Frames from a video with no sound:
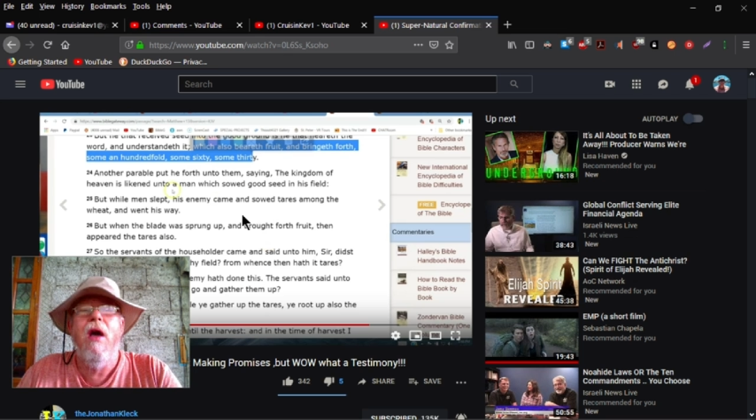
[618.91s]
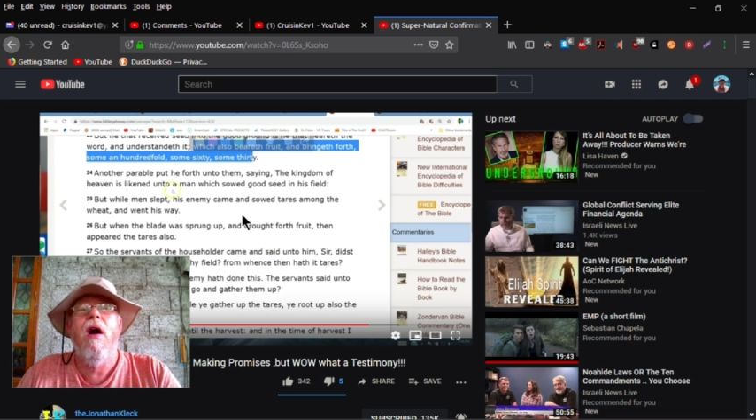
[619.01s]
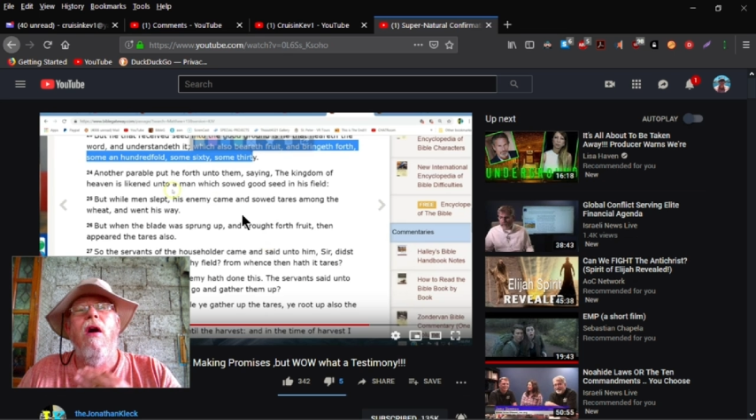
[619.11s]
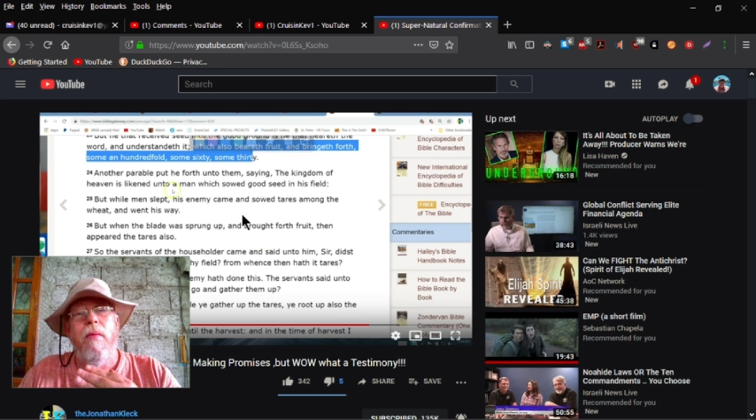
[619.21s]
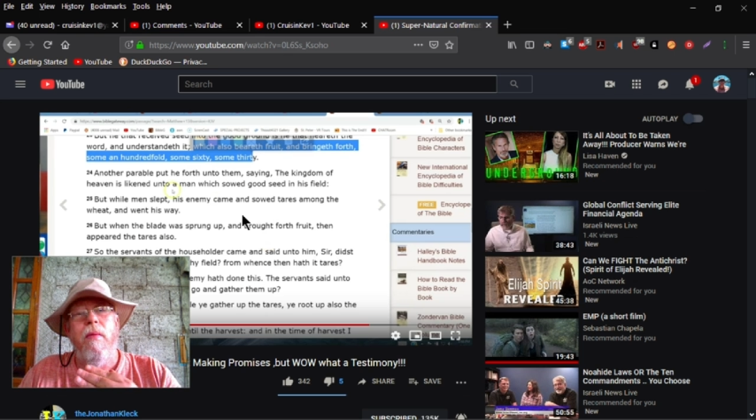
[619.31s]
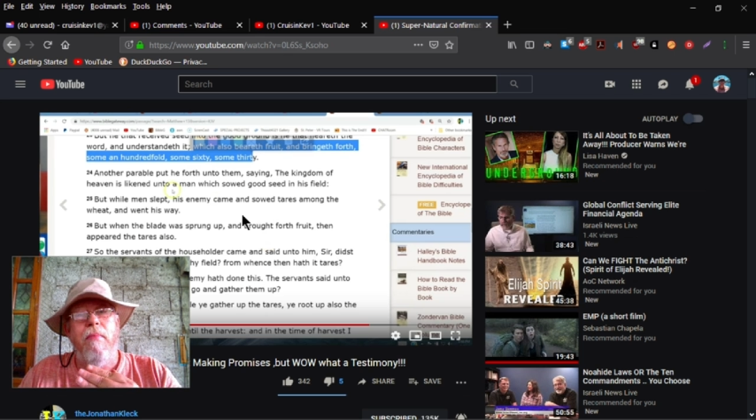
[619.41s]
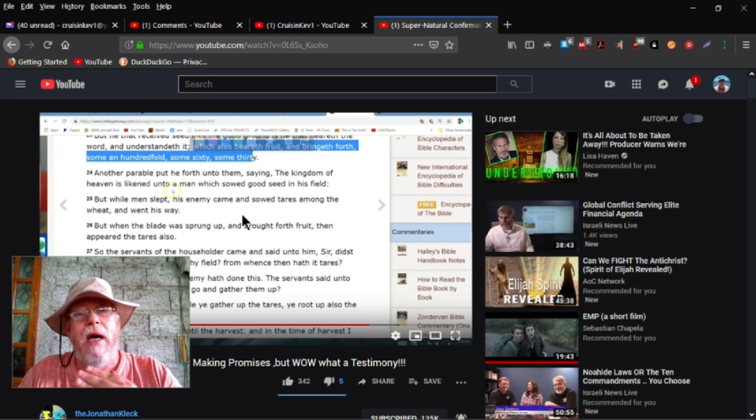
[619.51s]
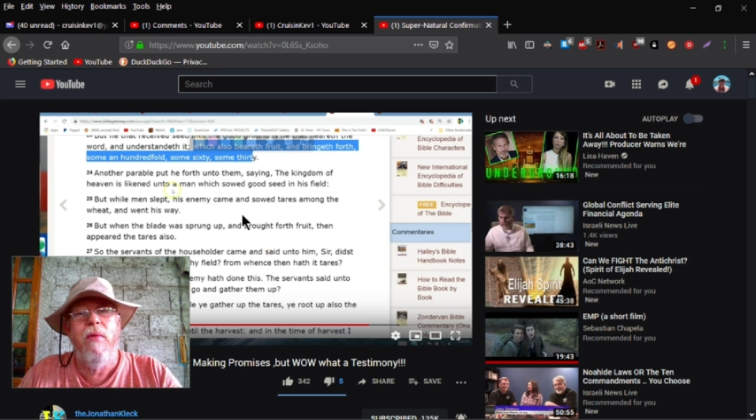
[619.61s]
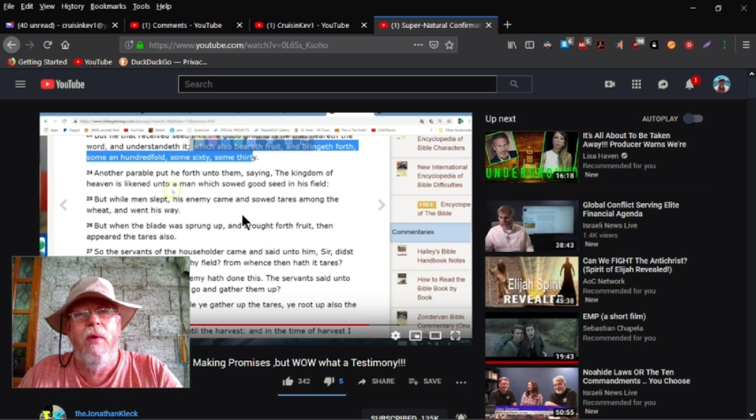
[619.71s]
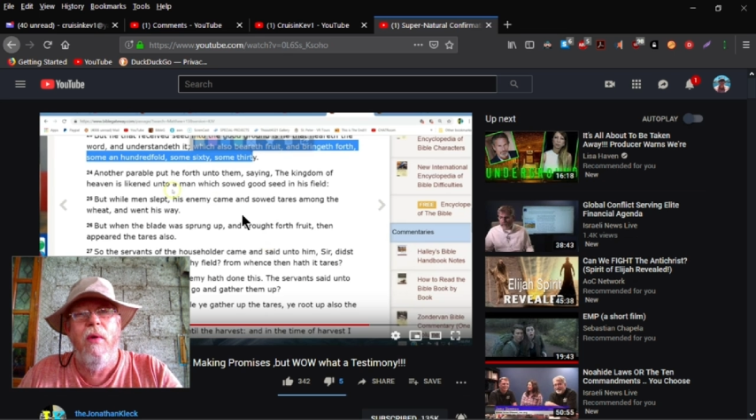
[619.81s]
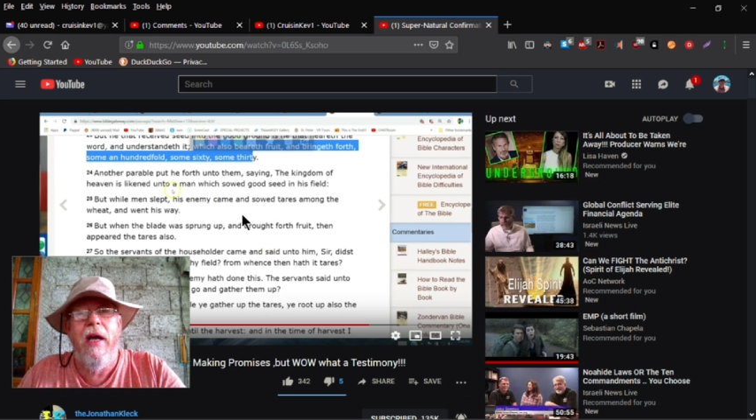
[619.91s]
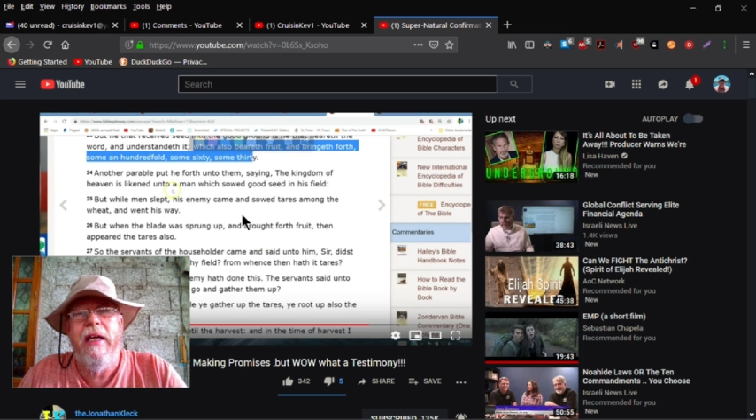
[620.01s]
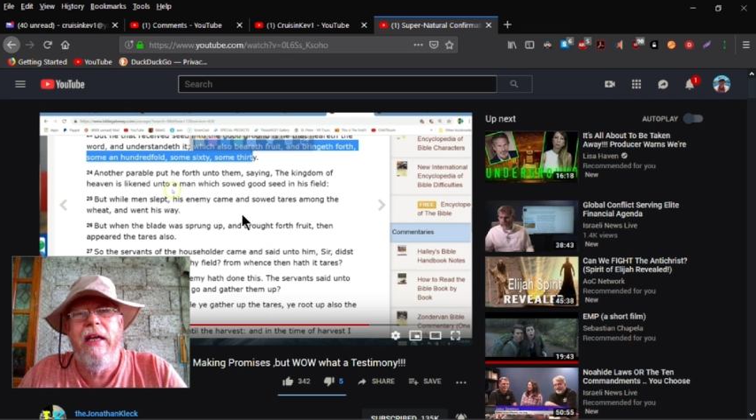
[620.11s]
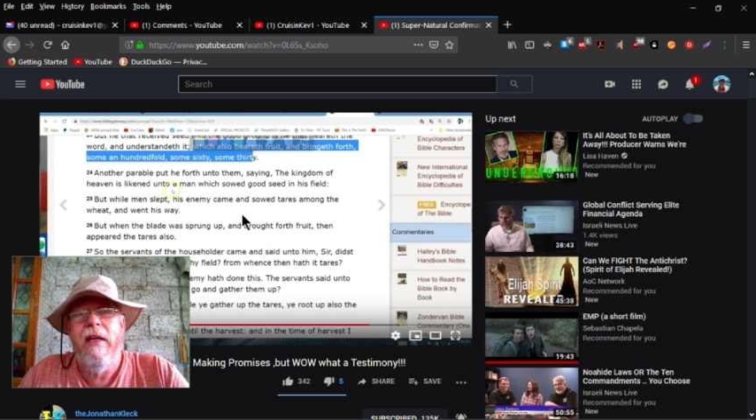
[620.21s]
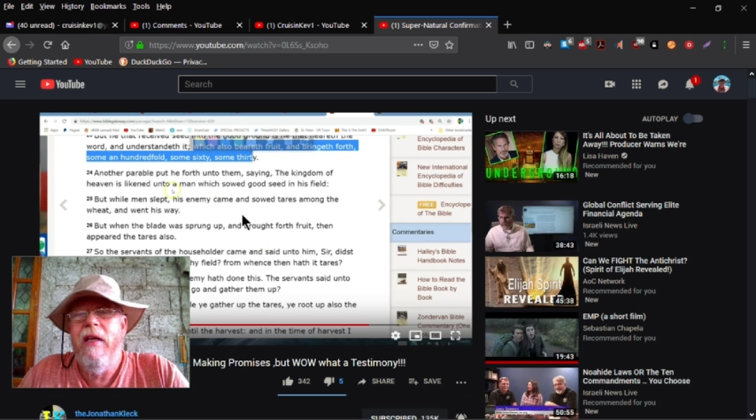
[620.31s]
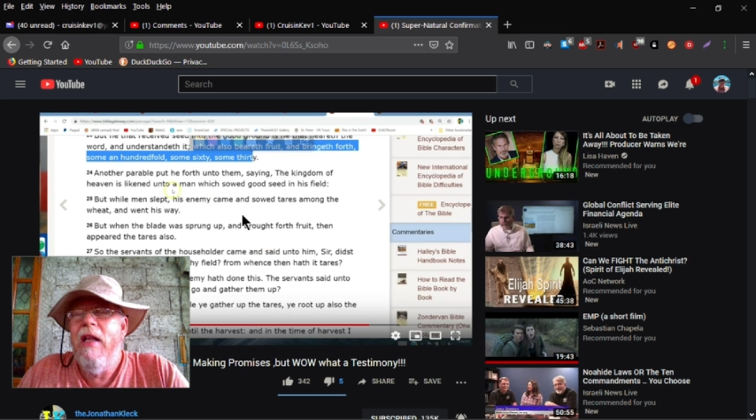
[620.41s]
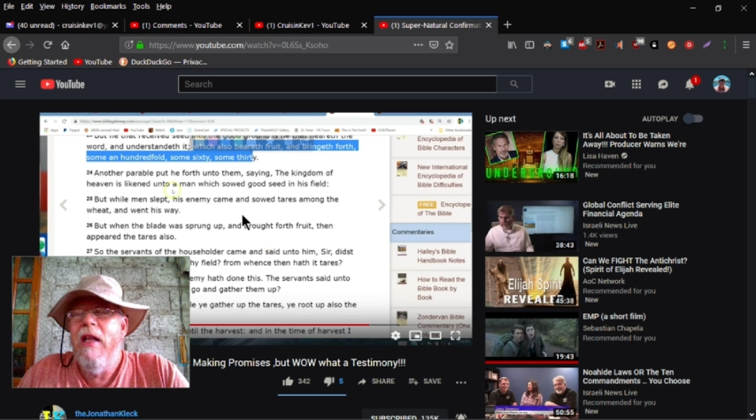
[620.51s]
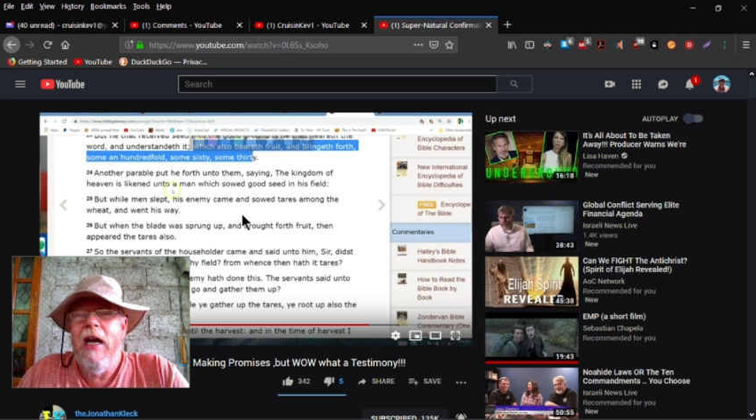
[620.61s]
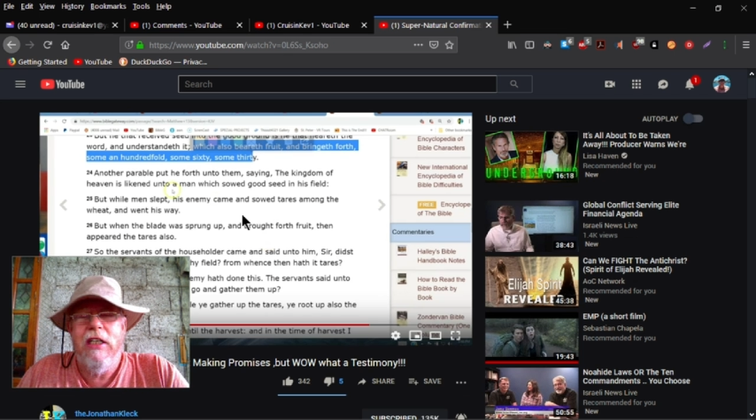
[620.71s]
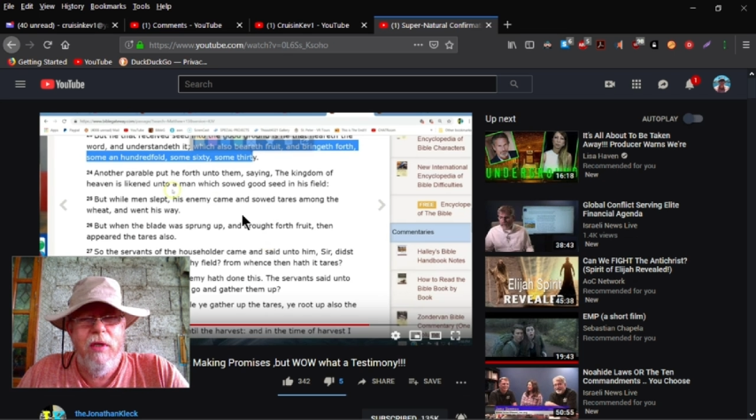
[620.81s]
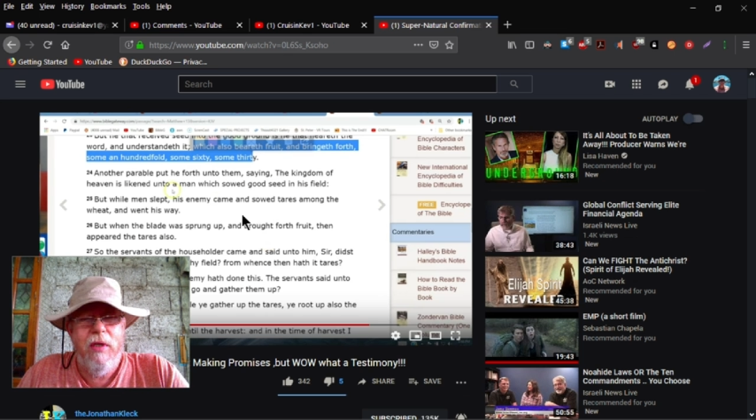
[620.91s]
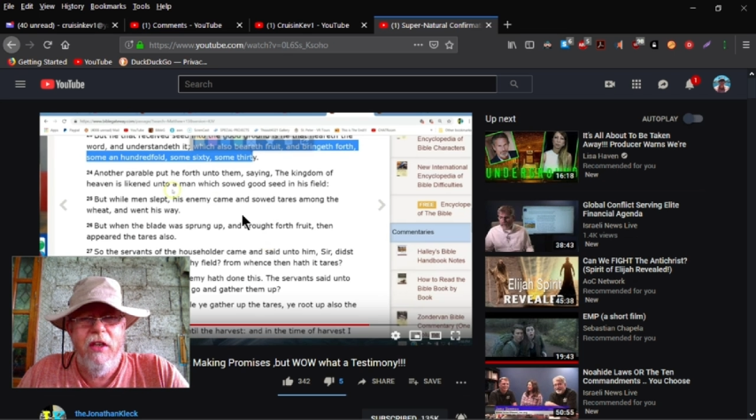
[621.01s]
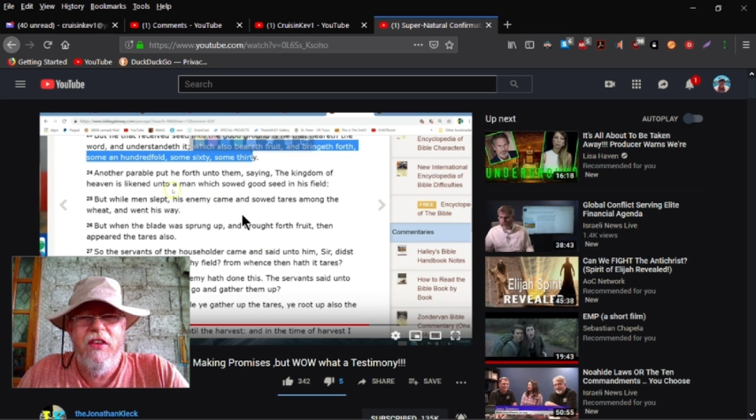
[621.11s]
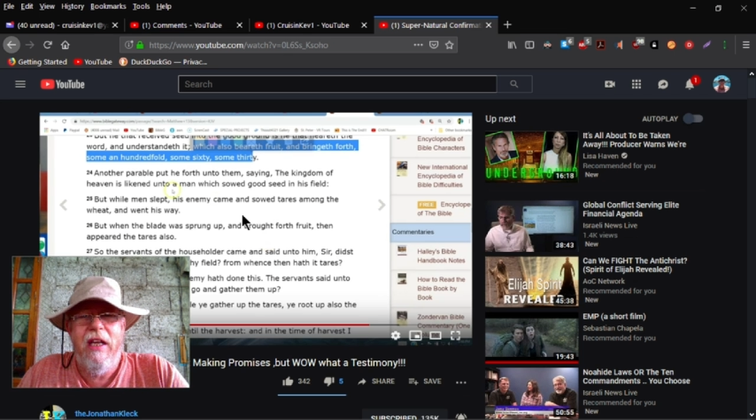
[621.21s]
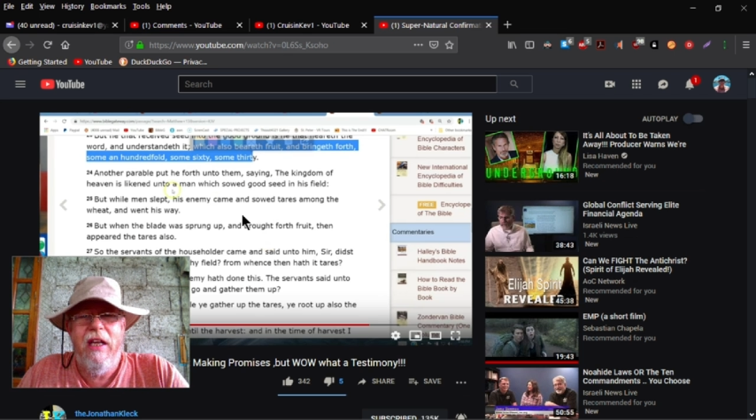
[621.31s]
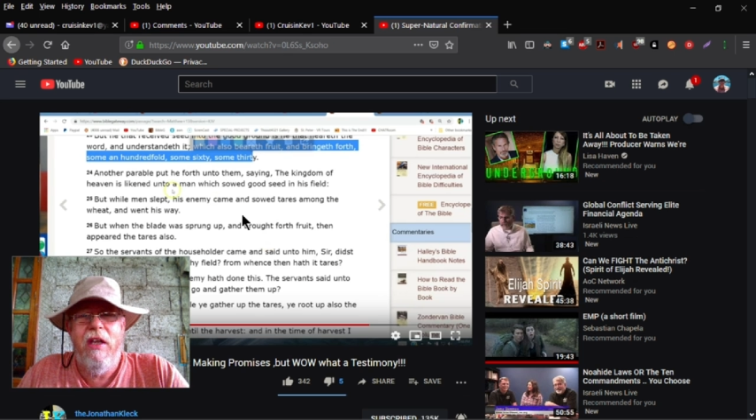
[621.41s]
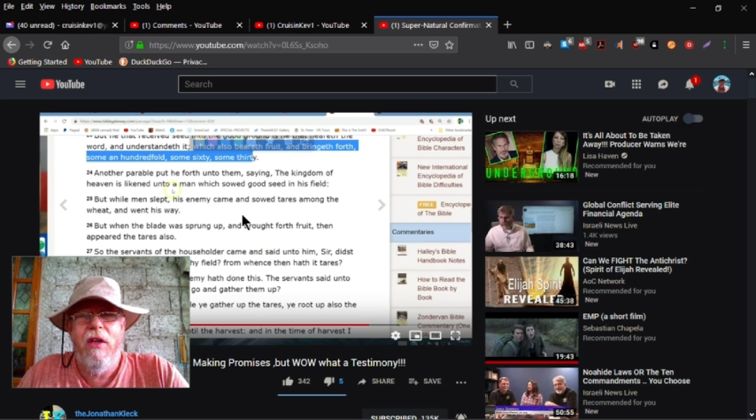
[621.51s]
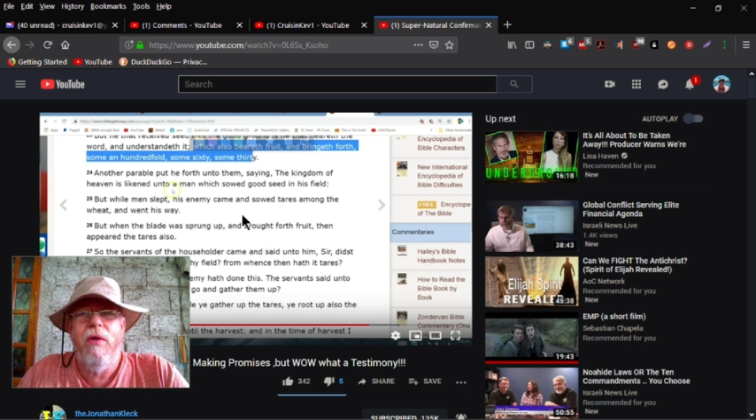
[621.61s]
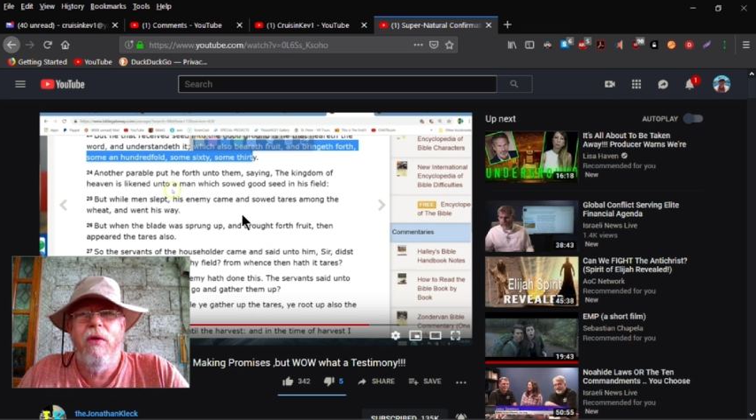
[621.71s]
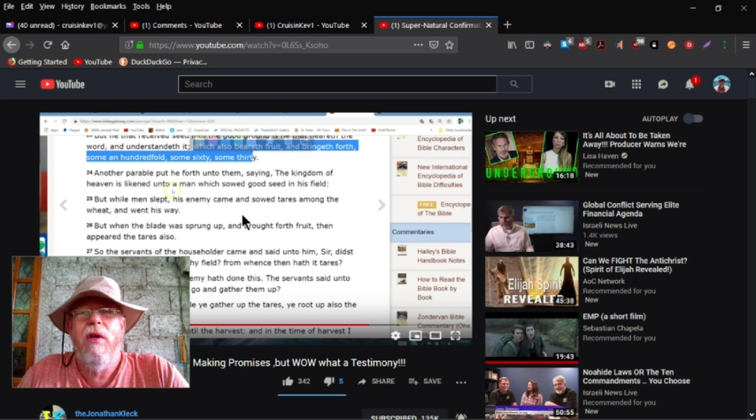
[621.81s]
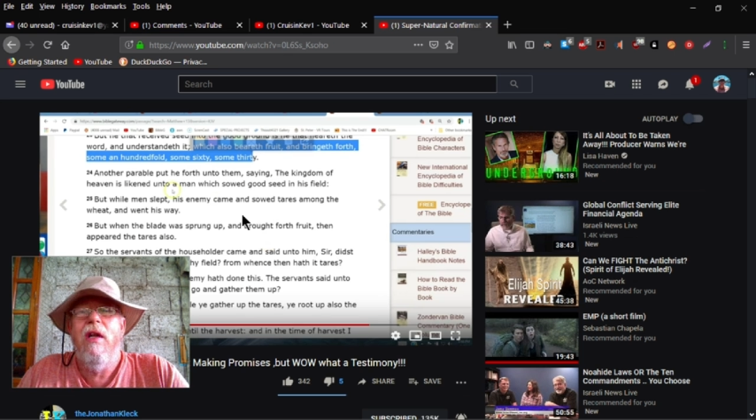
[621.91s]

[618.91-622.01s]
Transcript: Oh, and by the way, I just want to thank you.